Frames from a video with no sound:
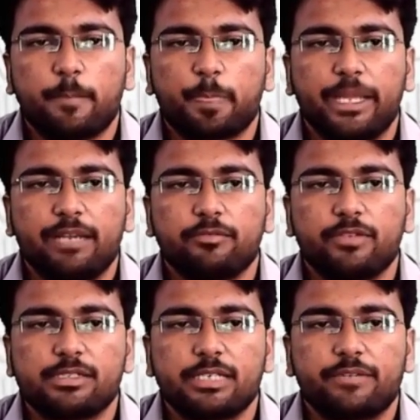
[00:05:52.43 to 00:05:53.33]
then
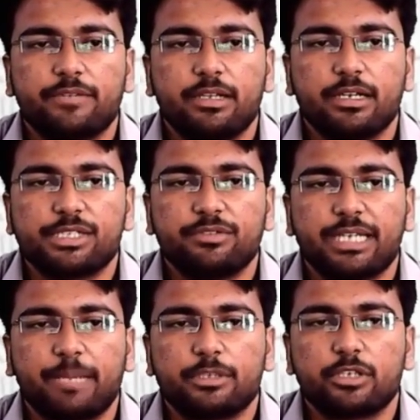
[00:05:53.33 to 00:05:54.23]
once it will achieve the
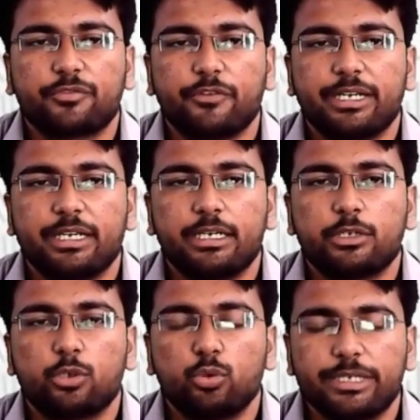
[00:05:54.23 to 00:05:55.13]
temperature of
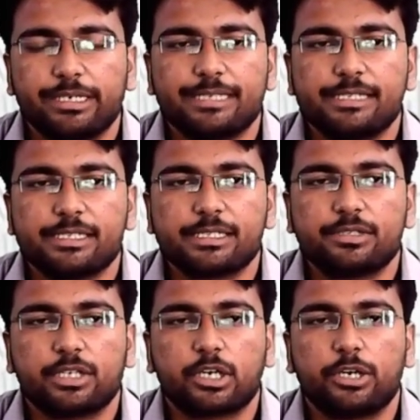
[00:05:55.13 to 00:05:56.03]
22 degree Celsius,
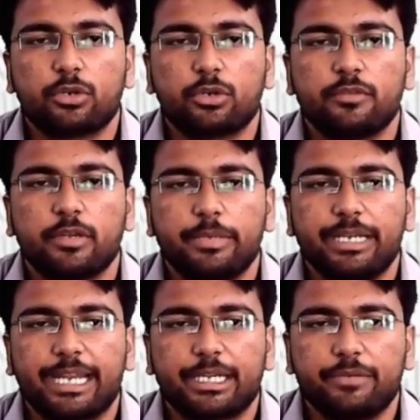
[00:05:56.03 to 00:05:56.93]
the controller will
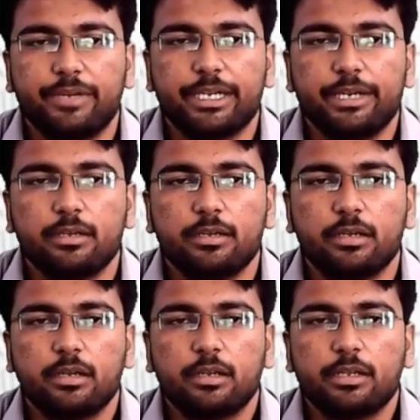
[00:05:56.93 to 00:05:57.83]
be activated
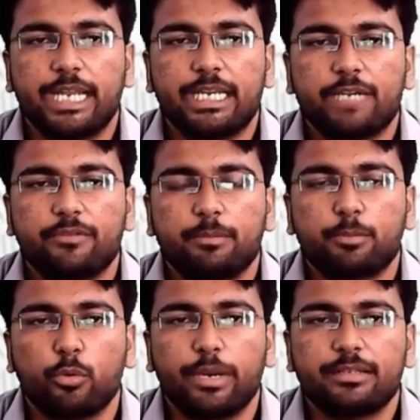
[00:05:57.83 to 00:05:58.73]
and it will
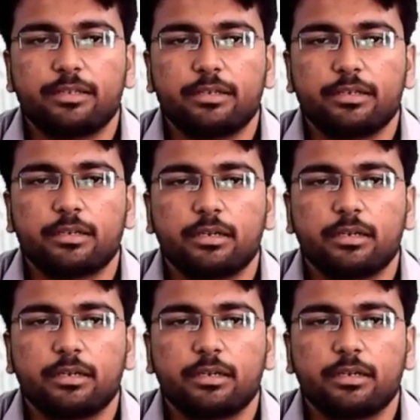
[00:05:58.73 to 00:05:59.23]
provide the